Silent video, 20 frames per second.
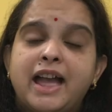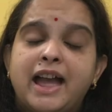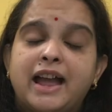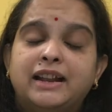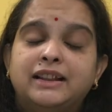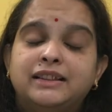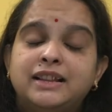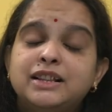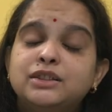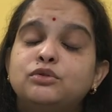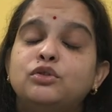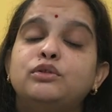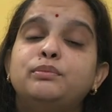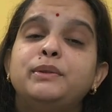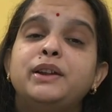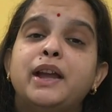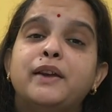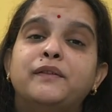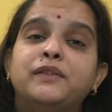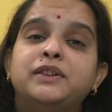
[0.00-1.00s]
and this could
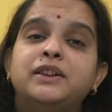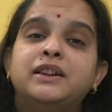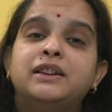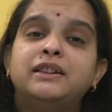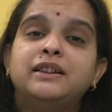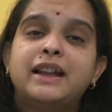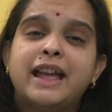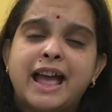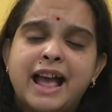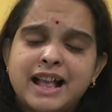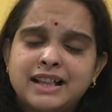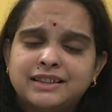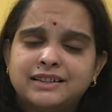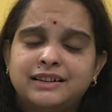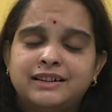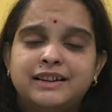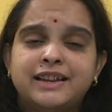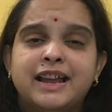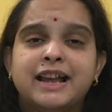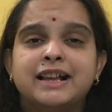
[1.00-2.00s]
be evident as
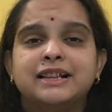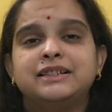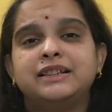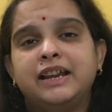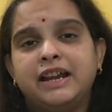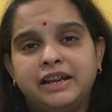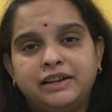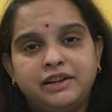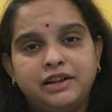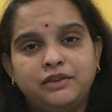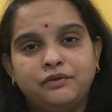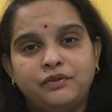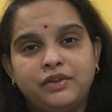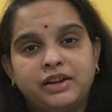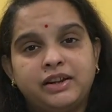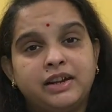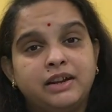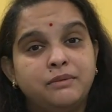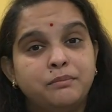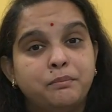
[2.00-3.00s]
early as 18
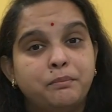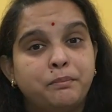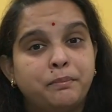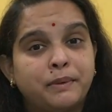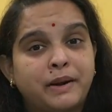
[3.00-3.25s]
week in